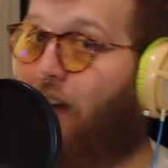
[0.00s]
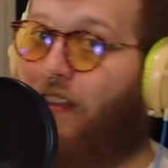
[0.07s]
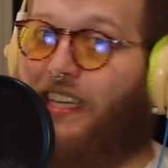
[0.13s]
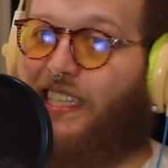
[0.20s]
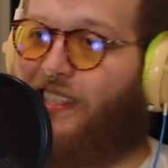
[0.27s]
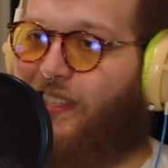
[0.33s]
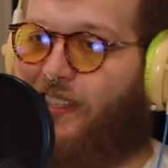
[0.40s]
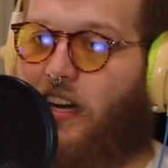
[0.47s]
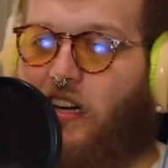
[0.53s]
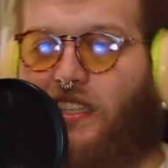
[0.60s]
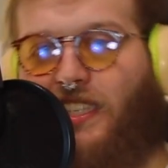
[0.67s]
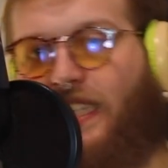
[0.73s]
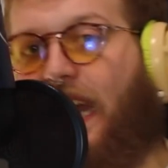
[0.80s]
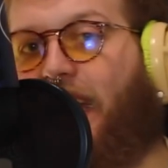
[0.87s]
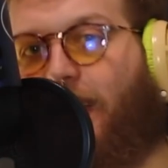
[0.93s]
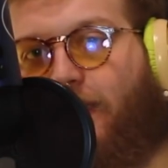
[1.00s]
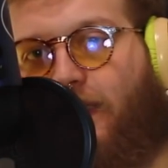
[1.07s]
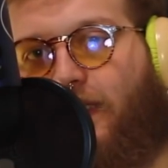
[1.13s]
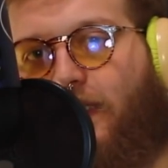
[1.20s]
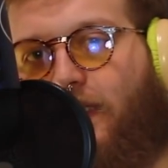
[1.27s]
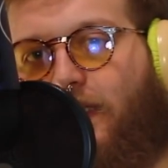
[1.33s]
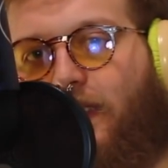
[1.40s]
out of these stuck
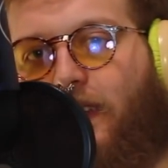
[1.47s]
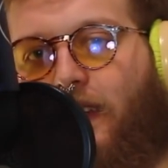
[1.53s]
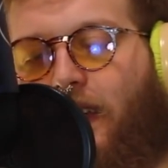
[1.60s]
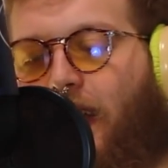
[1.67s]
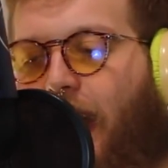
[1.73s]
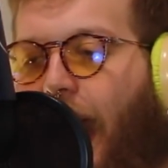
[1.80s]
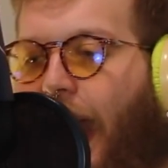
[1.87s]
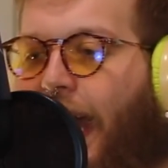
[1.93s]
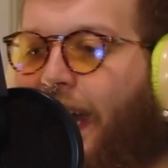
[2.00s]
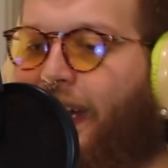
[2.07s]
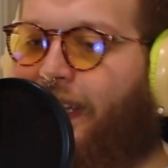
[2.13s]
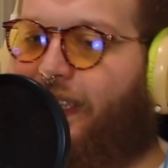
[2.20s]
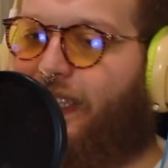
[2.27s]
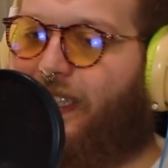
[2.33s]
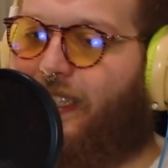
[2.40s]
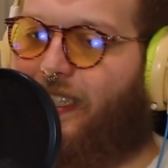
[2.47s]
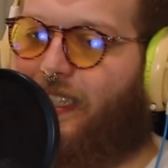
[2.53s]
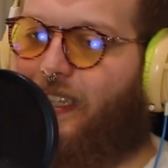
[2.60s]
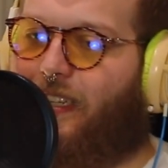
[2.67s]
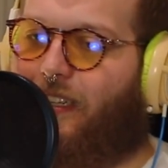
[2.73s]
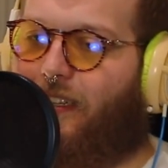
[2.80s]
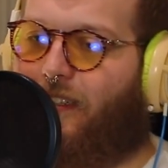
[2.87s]
states. And
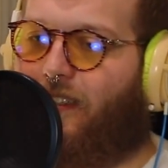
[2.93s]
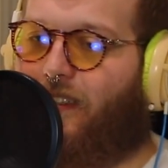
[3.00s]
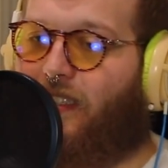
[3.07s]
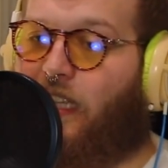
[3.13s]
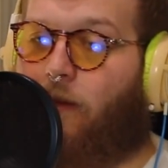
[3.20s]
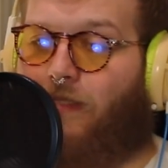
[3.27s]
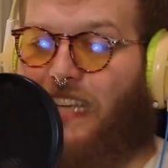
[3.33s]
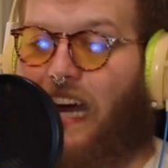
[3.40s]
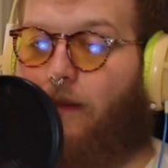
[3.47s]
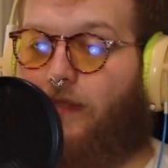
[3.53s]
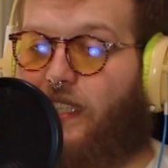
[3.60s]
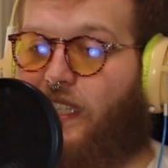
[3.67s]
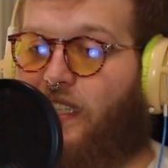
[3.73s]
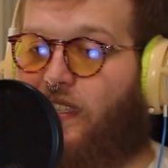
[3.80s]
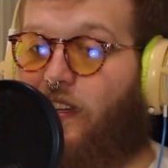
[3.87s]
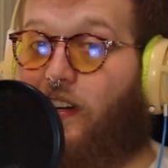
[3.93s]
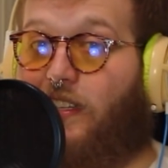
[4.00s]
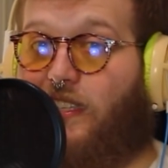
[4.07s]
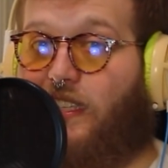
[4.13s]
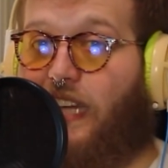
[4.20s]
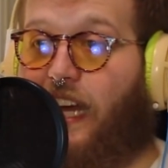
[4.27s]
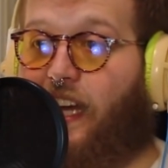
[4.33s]
sometimes the stuck
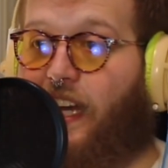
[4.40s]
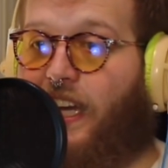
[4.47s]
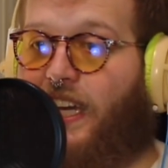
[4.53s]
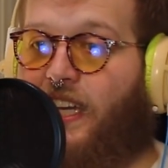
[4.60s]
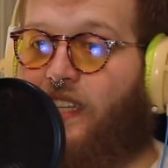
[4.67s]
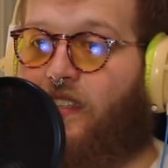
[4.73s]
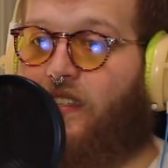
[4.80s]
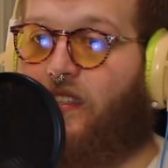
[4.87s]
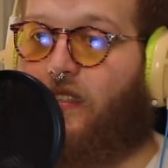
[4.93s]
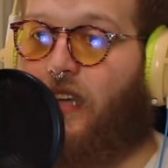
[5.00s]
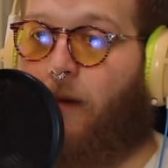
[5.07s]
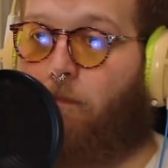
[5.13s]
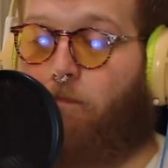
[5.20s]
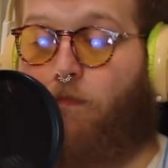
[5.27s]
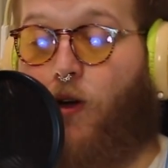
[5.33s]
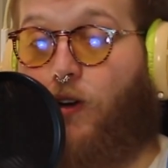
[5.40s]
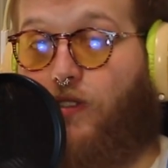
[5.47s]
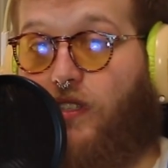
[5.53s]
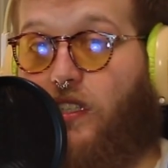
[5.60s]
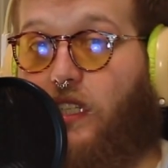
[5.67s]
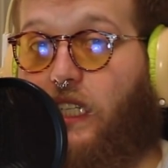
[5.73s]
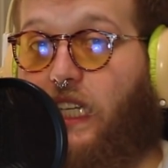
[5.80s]
state is a
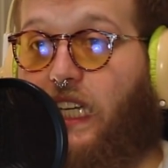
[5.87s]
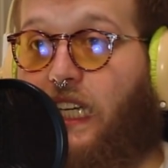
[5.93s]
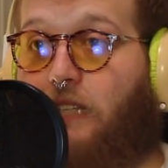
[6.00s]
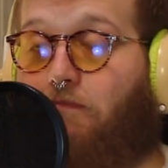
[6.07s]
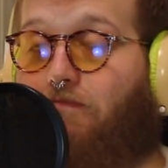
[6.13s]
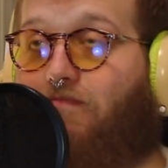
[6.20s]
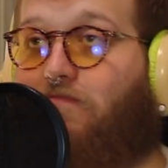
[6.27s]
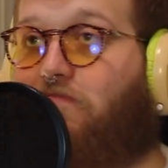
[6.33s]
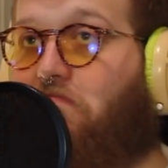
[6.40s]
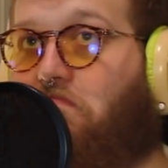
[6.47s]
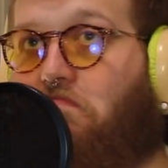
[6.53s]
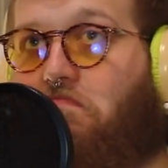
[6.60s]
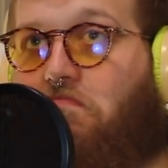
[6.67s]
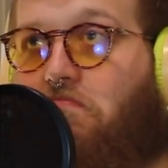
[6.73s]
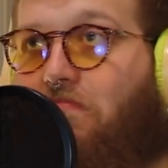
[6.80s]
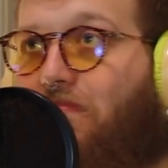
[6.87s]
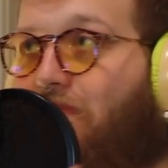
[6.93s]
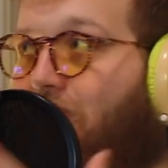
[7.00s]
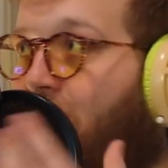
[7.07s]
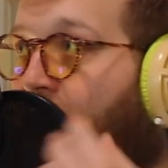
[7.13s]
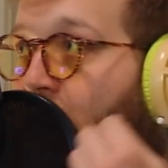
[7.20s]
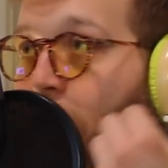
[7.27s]
personally
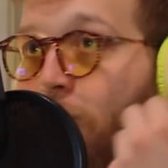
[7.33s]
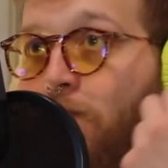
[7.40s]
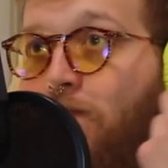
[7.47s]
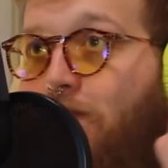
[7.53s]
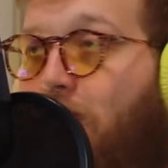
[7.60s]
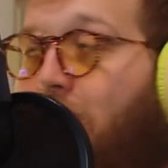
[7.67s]
you know,